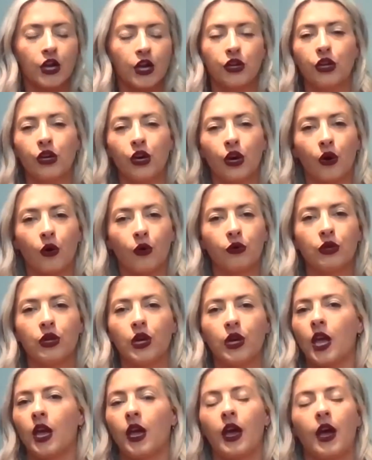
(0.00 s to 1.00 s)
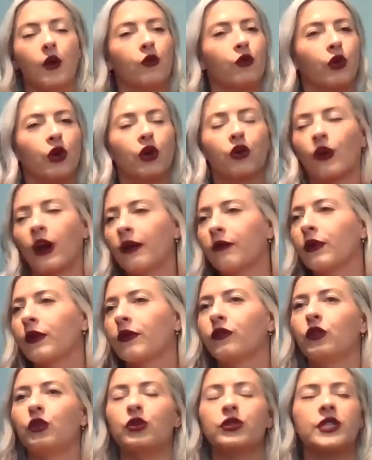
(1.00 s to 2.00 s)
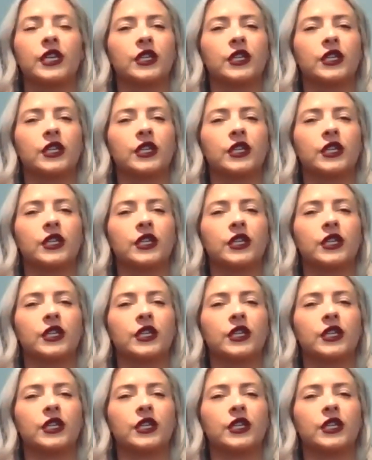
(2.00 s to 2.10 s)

you know, great reviews.